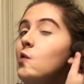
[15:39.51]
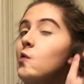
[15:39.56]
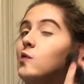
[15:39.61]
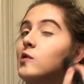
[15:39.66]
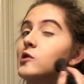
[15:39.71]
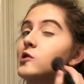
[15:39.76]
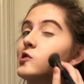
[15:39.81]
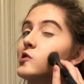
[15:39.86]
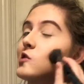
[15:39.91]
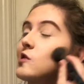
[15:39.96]

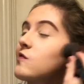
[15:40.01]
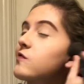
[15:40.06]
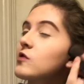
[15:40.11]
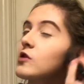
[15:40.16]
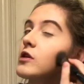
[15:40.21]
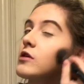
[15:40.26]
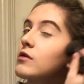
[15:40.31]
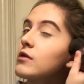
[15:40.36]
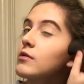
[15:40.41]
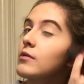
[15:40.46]
which is
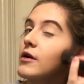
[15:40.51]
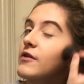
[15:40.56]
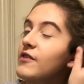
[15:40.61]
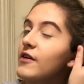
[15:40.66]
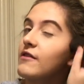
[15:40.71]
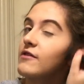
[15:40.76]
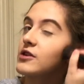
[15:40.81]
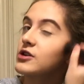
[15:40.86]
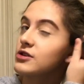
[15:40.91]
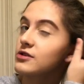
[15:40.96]
definitely one of my
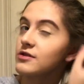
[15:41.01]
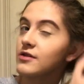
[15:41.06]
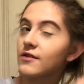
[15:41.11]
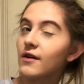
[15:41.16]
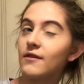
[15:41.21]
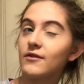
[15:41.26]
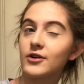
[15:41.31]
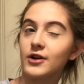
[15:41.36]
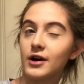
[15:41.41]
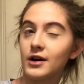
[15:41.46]
favorite shows I've
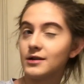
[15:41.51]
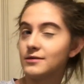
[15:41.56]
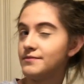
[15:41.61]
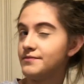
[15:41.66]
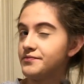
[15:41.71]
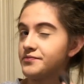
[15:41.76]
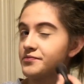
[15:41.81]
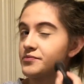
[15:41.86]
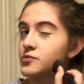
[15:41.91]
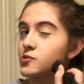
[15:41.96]
ever
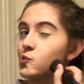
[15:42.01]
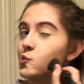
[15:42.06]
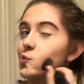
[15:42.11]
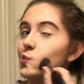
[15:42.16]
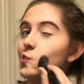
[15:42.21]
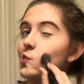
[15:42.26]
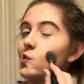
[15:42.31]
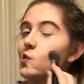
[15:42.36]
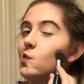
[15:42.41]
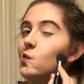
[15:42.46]
done,
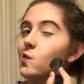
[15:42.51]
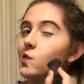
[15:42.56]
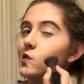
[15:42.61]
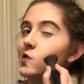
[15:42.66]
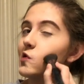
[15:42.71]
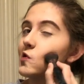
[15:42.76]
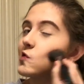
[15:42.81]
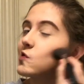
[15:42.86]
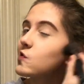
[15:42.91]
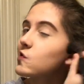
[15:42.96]

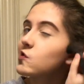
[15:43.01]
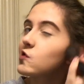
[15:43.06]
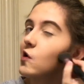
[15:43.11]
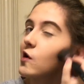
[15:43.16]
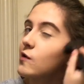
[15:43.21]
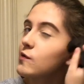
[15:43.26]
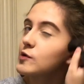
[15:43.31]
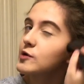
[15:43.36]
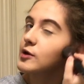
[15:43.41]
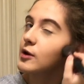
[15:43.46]
which is the show
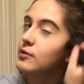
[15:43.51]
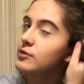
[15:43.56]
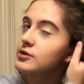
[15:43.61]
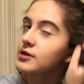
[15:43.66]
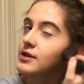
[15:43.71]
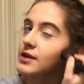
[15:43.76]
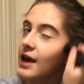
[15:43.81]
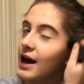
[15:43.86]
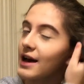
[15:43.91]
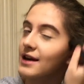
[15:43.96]
I was
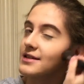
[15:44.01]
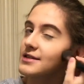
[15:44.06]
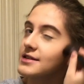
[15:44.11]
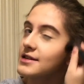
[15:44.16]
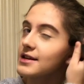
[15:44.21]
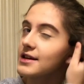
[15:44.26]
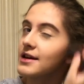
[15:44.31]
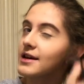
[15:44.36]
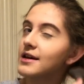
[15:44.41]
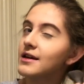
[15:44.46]
with
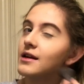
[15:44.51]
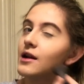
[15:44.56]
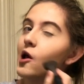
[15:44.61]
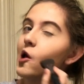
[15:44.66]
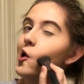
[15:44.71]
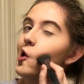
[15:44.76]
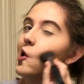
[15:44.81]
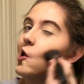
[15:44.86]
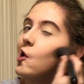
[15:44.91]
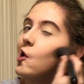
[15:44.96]
Cassidy in.